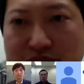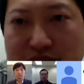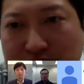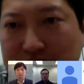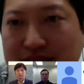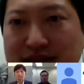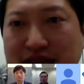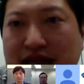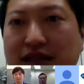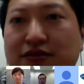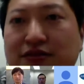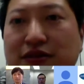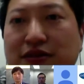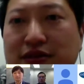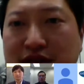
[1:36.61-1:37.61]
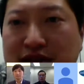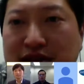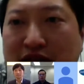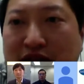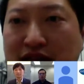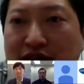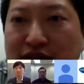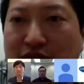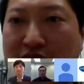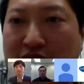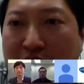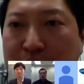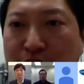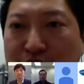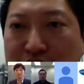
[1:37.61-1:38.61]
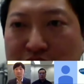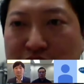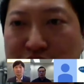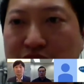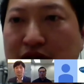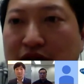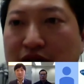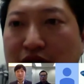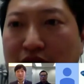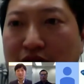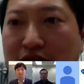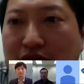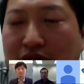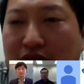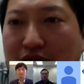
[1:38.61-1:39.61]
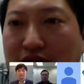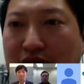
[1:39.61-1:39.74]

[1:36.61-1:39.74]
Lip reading: So this kind of collaborations,